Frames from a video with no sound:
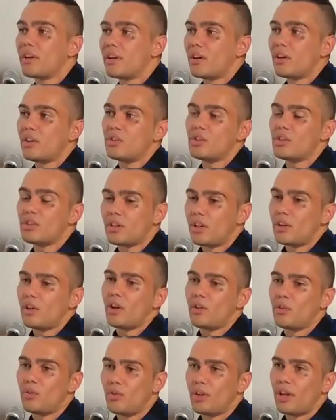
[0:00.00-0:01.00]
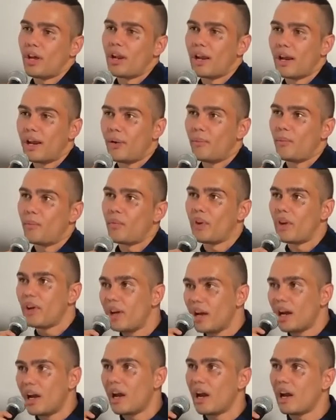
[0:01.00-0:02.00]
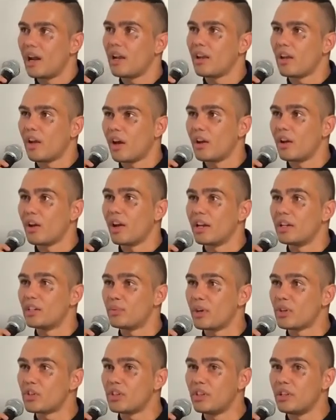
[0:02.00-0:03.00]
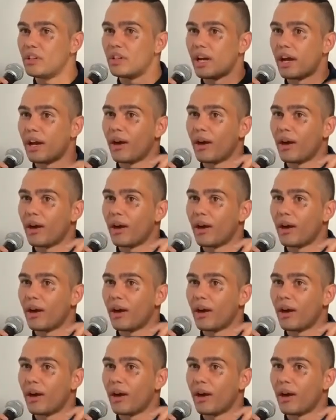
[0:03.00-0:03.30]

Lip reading: I knew that. I don't know, especially